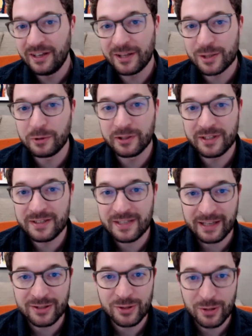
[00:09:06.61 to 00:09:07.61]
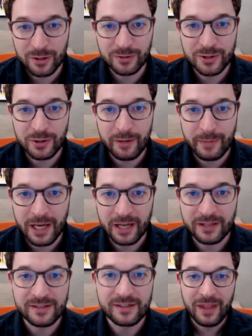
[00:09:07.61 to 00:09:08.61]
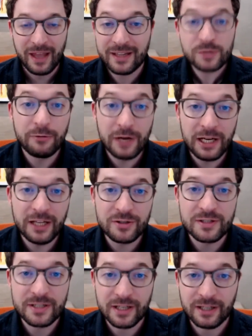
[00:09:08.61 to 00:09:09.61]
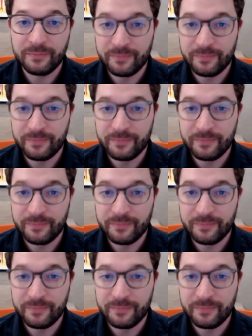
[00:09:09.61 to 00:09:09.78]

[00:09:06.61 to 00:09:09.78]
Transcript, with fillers: this world is external to our minds. And that's really interesting.